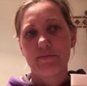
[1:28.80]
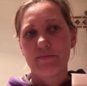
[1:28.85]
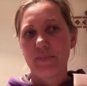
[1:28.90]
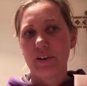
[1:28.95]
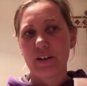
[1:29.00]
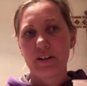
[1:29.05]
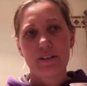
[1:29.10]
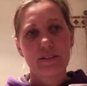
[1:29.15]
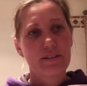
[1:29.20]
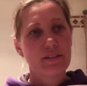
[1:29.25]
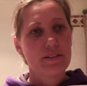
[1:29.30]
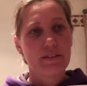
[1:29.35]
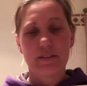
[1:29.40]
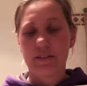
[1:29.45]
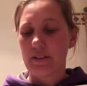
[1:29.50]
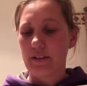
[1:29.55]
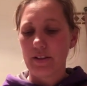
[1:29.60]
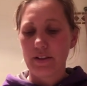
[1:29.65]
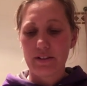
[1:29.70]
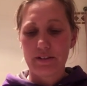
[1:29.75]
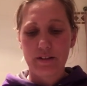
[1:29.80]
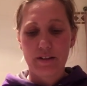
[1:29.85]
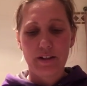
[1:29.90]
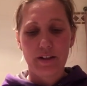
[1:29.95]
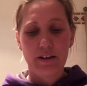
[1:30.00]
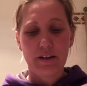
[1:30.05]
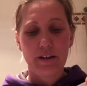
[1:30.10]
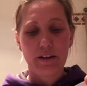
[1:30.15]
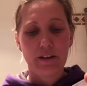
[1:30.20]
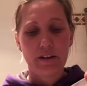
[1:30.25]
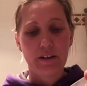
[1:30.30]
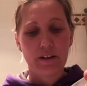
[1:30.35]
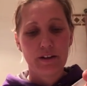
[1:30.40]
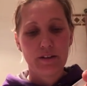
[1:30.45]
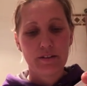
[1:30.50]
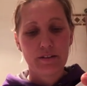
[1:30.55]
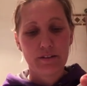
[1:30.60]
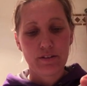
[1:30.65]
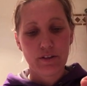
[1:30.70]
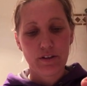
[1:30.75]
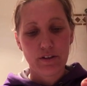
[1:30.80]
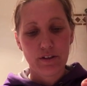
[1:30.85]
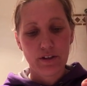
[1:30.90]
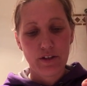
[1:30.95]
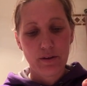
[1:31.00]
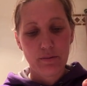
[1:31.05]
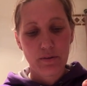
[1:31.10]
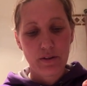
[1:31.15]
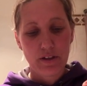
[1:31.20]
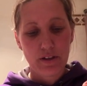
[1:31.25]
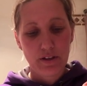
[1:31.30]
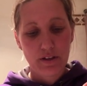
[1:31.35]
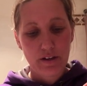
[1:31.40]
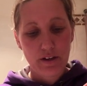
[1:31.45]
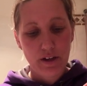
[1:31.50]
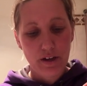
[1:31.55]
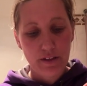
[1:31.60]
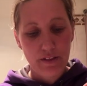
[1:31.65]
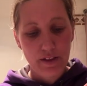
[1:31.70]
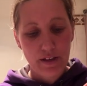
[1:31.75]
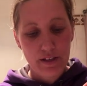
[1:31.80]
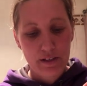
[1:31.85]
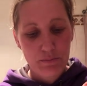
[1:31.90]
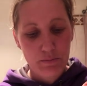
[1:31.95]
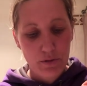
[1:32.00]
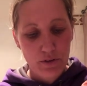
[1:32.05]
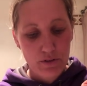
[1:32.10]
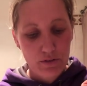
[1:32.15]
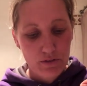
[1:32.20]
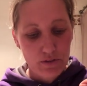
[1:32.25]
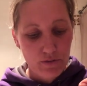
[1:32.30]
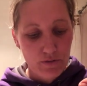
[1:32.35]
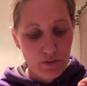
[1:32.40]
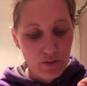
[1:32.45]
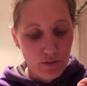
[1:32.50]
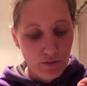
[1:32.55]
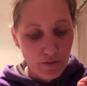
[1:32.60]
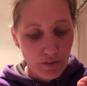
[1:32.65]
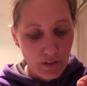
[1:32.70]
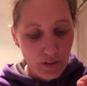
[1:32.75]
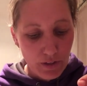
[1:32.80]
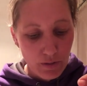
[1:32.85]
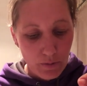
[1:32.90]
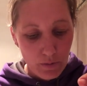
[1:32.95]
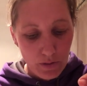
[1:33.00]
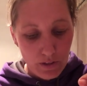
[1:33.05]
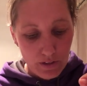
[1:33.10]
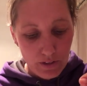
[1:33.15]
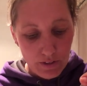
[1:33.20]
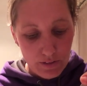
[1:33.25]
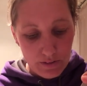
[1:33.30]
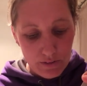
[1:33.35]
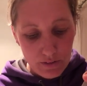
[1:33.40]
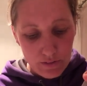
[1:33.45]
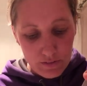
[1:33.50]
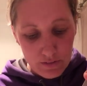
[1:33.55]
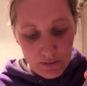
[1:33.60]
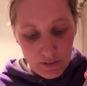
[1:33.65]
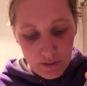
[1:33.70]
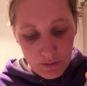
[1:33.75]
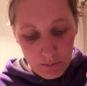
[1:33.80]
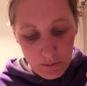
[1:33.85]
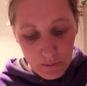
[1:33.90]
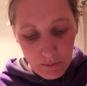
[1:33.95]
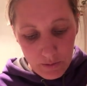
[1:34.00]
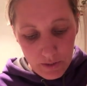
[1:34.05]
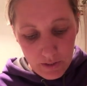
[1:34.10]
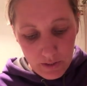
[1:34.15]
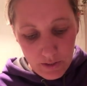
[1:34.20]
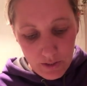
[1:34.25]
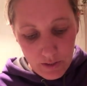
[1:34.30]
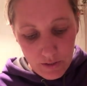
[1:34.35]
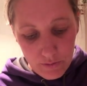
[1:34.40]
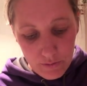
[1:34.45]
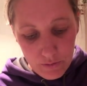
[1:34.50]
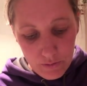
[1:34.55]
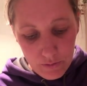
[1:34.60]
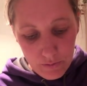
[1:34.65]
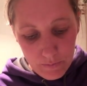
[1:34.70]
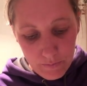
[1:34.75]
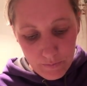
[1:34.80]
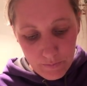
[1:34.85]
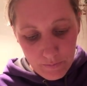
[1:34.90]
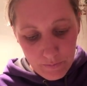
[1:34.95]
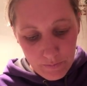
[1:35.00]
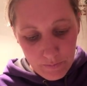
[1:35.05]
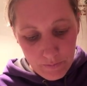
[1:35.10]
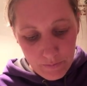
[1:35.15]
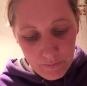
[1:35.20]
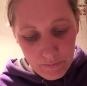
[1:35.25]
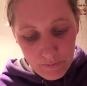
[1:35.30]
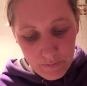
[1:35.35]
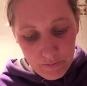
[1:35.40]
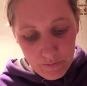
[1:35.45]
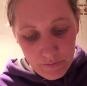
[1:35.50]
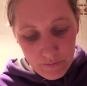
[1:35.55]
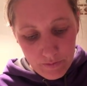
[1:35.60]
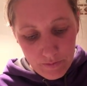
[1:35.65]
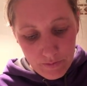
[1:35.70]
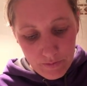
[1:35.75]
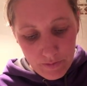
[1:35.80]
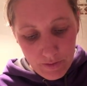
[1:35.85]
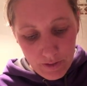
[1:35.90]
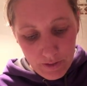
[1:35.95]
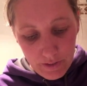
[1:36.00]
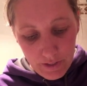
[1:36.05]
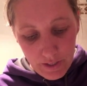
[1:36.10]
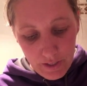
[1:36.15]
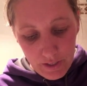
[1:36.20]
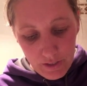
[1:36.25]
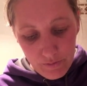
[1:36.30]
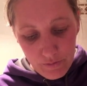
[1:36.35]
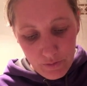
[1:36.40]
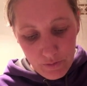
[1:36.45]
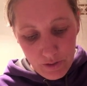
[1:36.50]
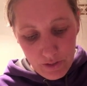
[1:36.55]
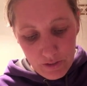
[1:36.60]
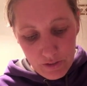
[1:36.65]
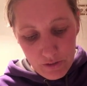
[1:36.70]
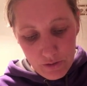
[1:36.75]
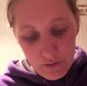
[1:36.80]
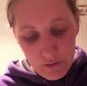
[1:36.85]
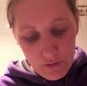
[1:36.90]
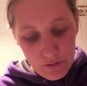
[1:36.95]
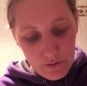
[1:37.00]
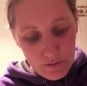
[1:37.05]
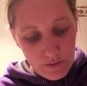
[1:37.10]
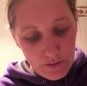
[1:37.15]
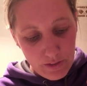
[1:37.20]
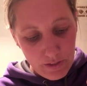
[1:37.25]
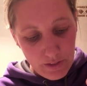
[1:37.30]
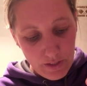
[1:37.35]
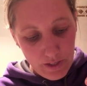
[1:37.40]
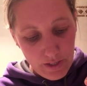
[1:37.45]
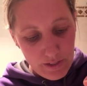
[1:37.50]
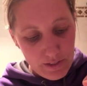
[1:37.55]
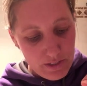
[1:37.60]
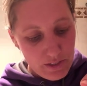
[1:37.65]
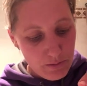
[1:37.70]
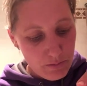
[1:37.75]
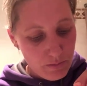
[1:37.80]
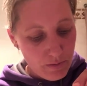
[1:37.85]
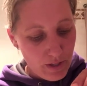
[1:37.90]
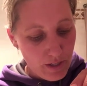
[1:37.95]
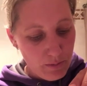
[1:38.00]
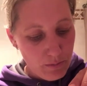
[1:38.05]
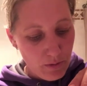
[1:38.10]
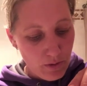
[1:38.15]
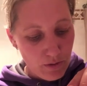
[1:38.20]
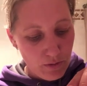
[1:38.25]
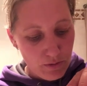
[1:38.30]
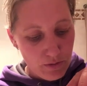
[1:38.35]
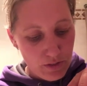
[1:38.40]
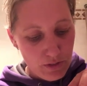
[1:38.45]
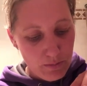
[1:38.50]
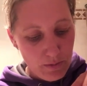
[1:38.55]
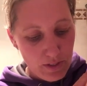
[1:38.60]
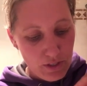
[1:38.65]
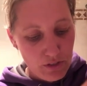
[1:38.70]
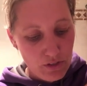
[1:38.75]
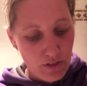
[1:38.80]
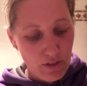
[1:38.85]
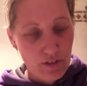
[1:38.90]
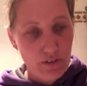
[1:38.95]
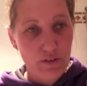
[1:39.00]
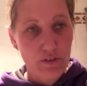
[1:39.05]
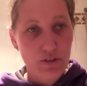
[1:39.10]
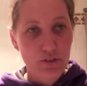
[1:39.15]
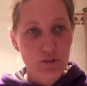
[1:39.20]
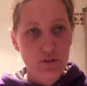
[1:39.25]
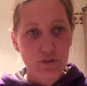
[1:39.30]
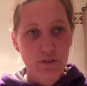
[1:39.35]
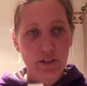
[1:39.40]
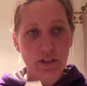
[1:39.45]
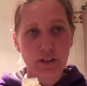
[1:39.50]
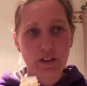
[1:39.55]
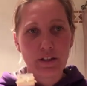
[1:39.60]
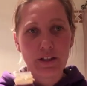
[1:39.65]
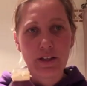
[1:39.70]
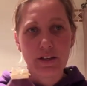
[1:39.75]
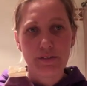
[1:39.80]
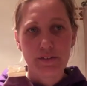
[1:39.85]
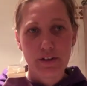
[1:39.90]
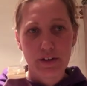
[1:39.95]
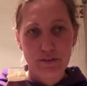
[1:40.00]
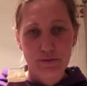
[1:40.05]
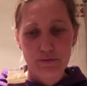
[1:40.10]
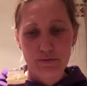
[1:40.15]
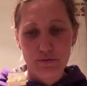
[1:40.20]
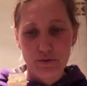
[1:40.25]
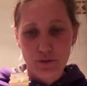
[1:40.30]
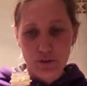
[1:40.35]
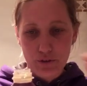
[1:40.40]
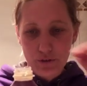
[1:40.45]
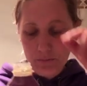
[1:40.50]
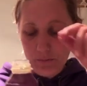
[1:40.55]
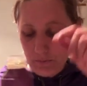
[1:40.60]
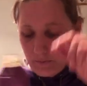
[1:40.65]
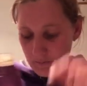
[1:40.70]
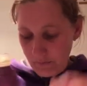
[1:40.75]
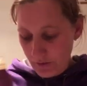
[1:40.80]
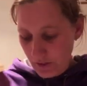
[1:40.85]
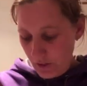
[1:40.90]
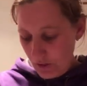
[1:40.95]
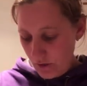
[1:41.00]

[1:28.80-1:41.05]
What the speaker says: funguses and things like that in it, so you can keep it there. Now these bottles fill very quickly, so I just need to be a bit careful. Okay, if you are using a spray bottle, just make sure that you leave enough room